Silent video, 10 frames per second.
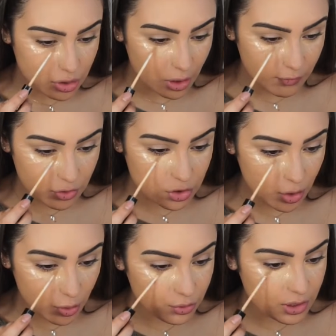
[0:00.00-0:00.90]
So if you
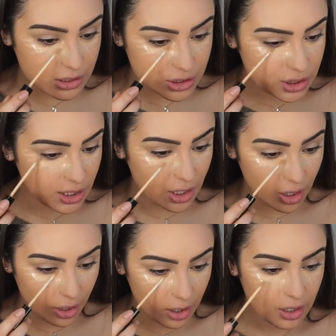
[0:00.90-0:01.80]
do it with
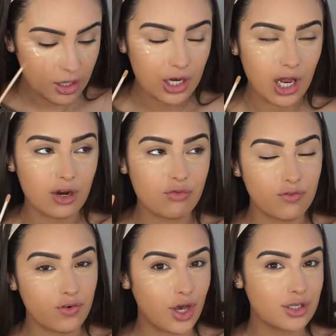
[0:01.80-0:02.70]
concealer, like
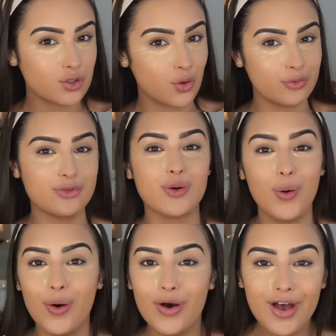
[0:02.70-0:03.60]
reverse
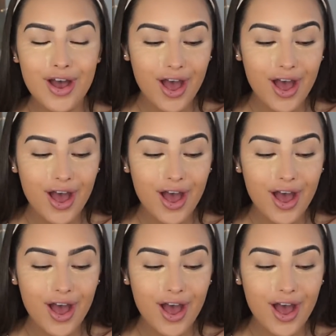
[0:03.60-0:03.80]
contour,